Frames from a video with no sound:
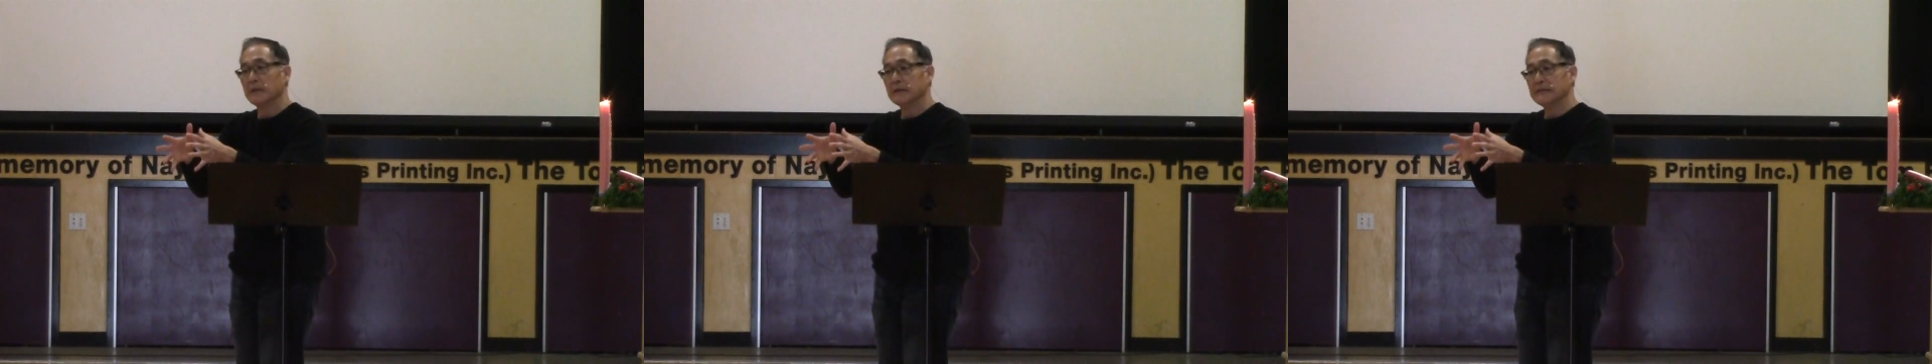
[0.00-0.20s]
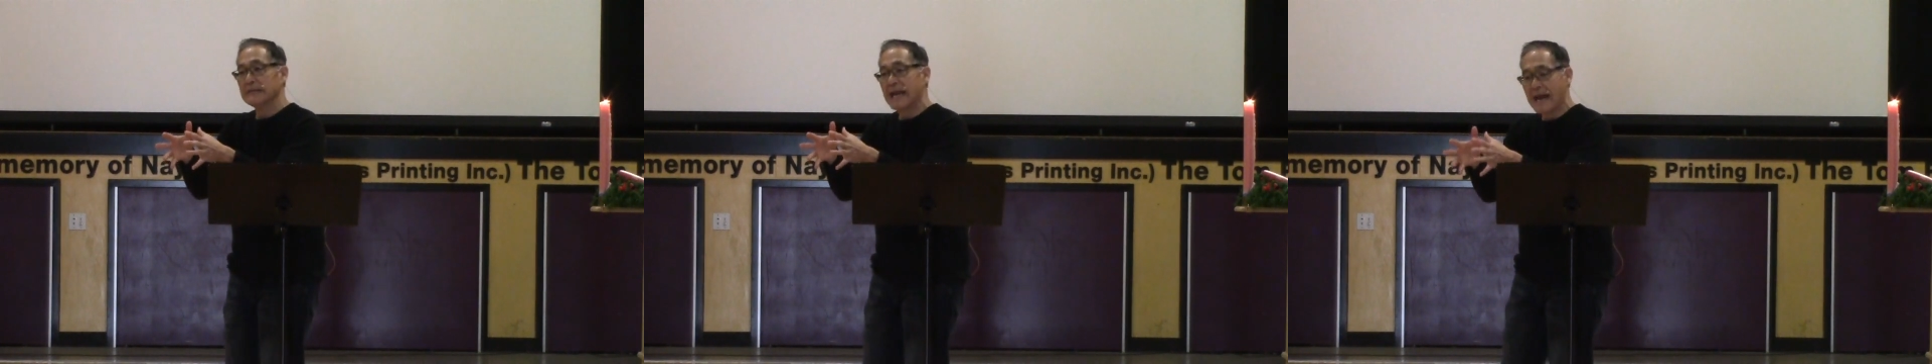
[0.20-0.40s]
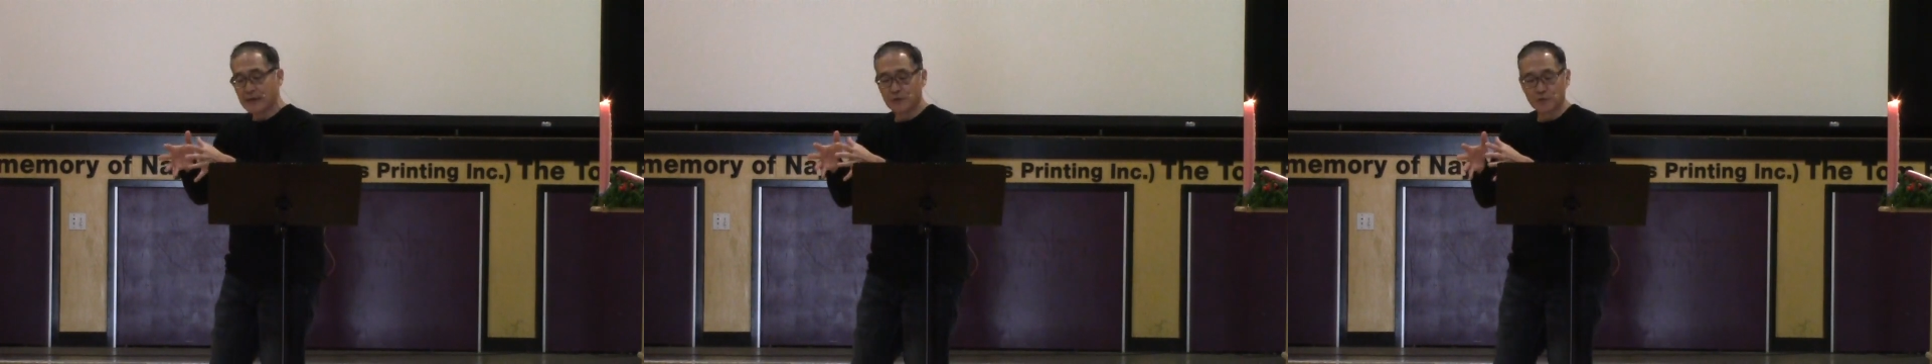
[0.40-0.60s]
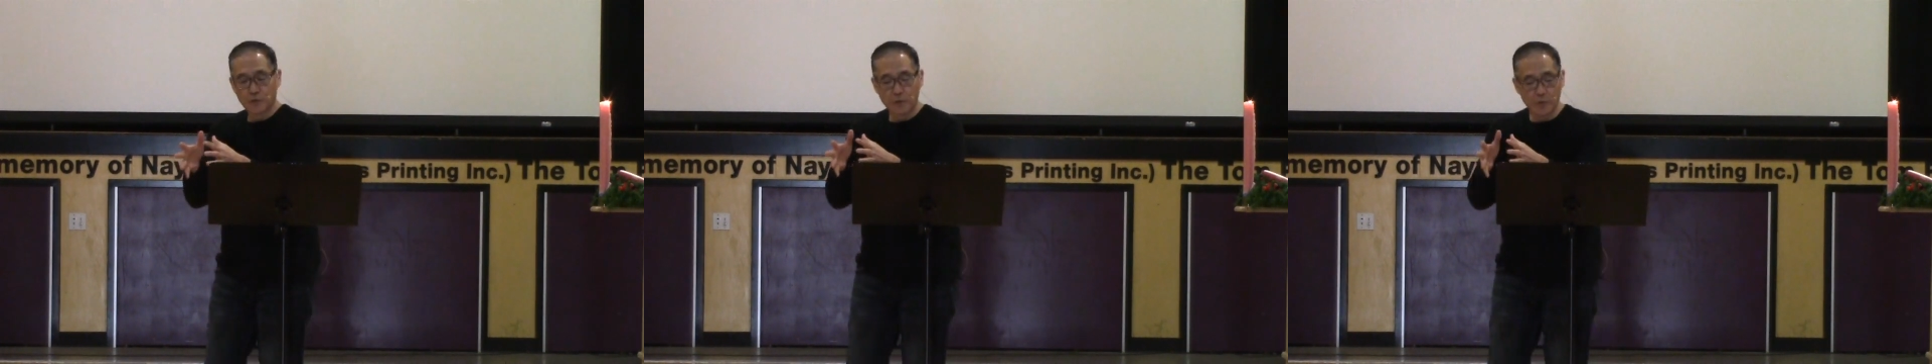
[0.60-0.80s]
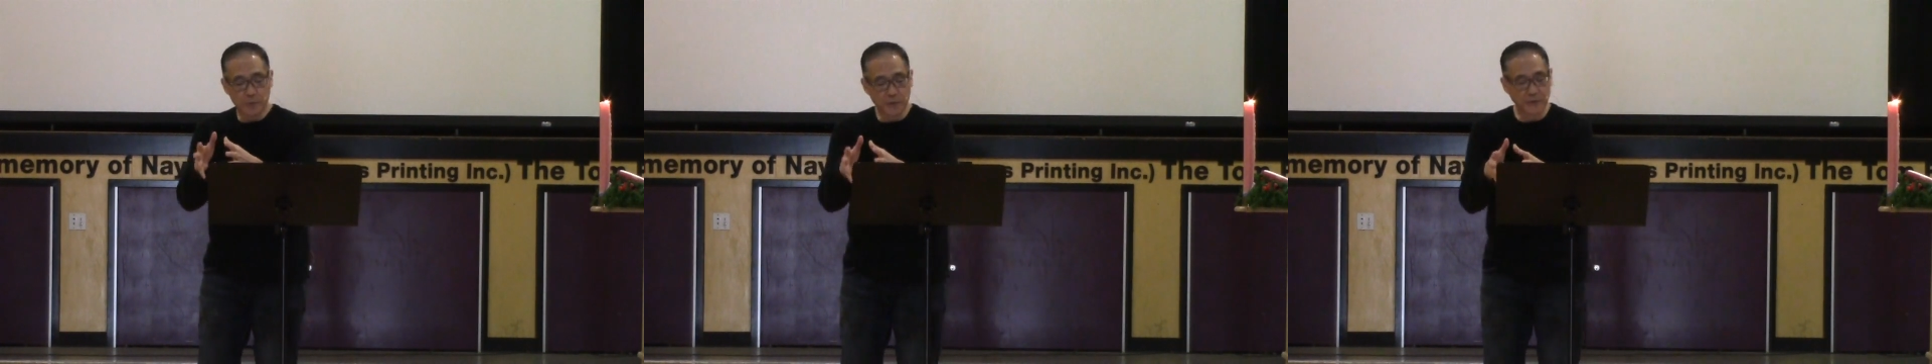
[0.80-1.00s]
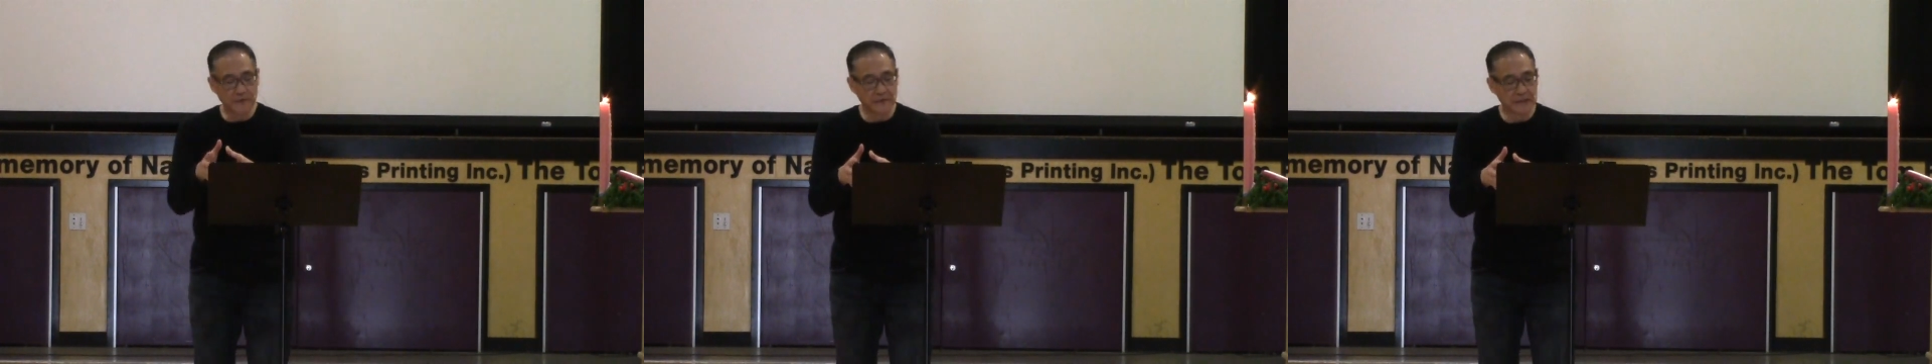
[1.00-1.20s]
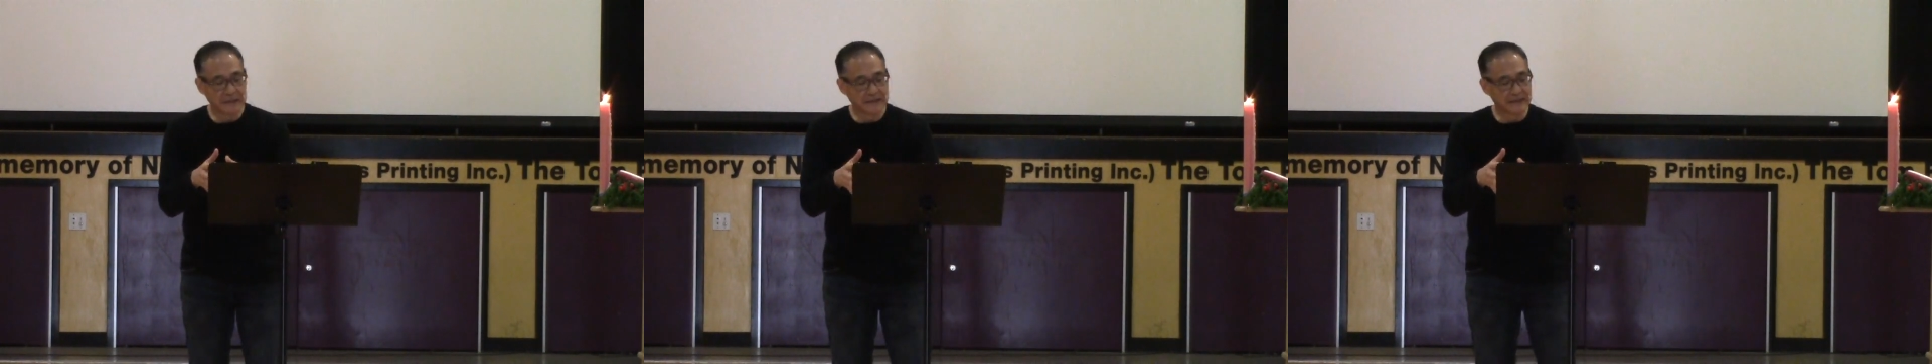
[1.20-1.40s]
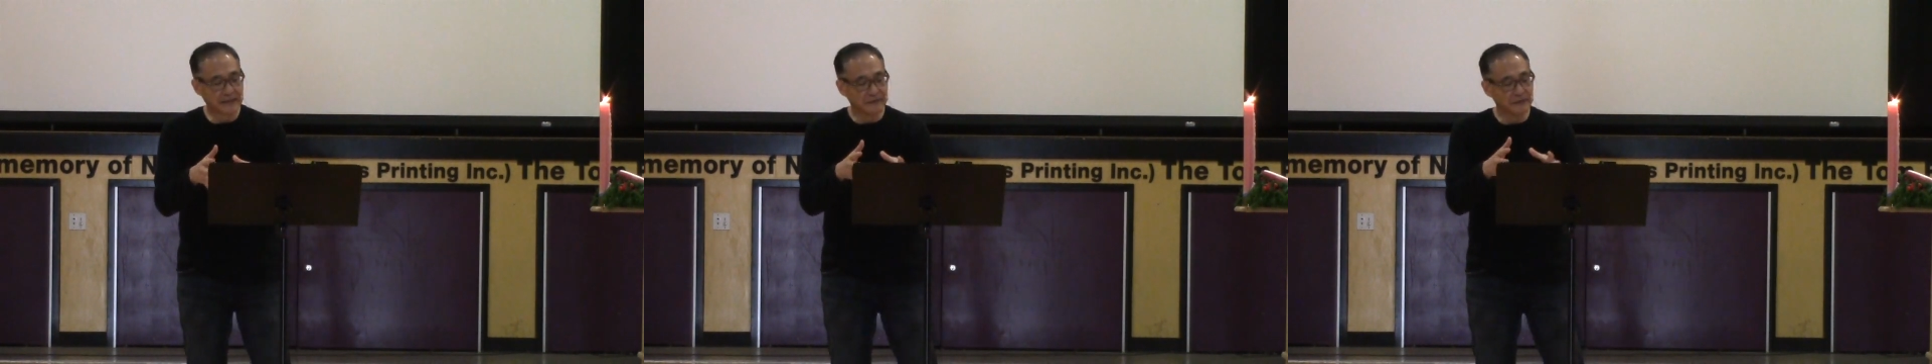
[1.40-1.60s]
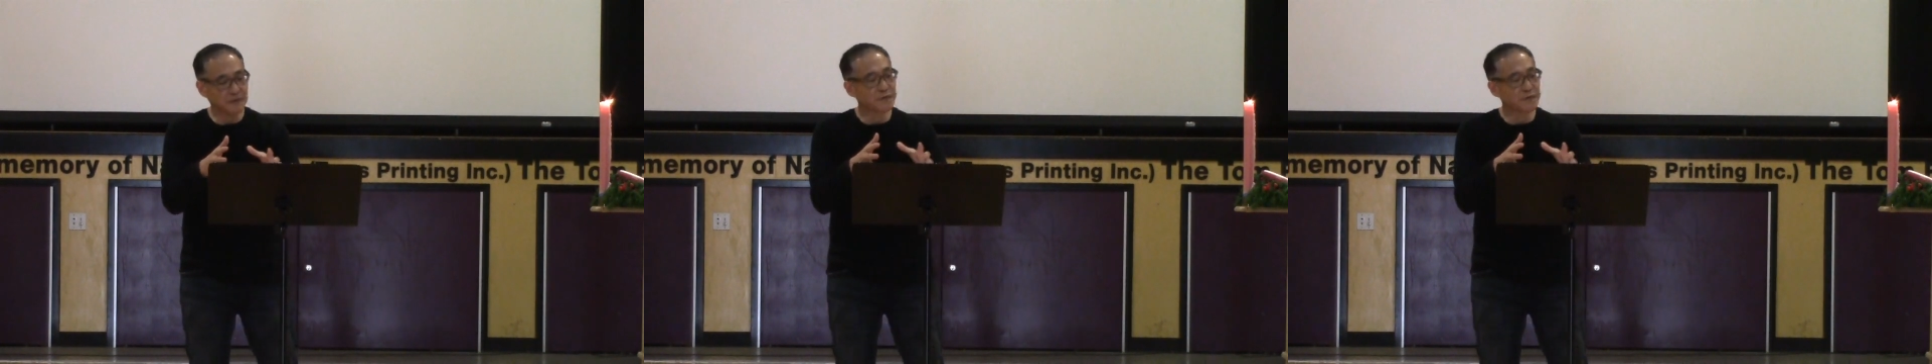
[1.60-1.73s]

natural privilege as